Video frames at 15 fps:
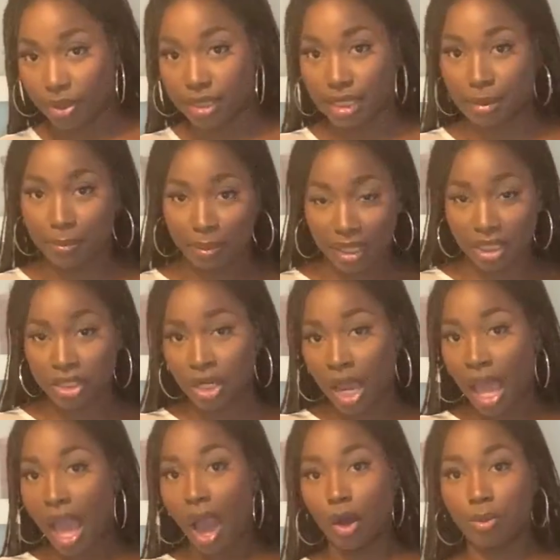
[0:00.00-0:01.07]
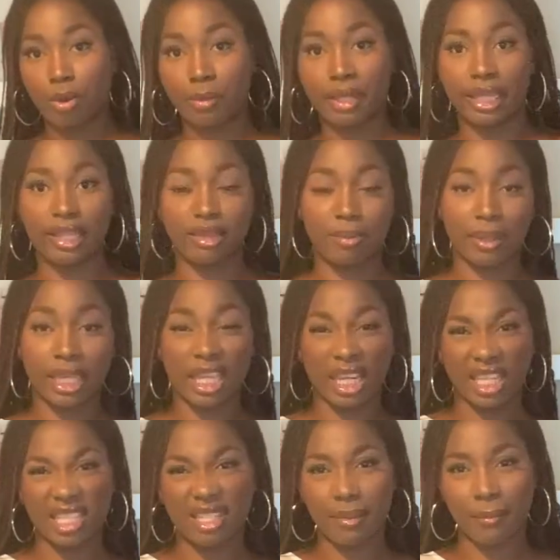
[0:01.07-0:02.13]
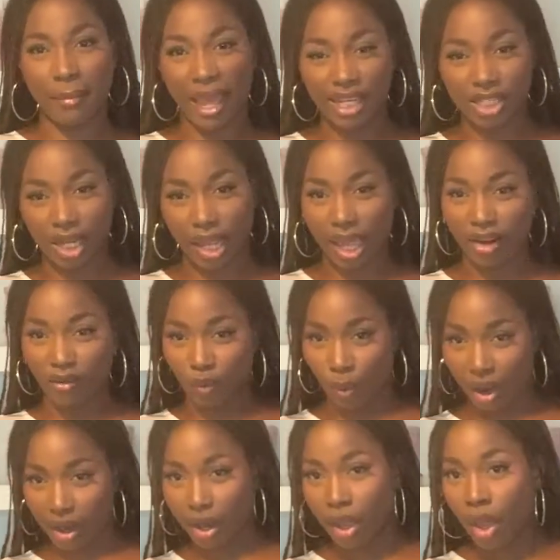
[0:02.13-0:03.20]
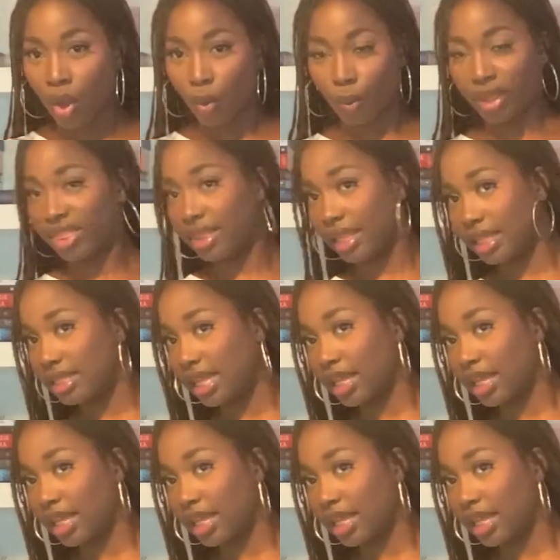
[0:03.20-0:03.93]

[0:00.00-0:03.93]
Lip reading: to the beach, I'll probably get the bikini to match and kind of wear it with this.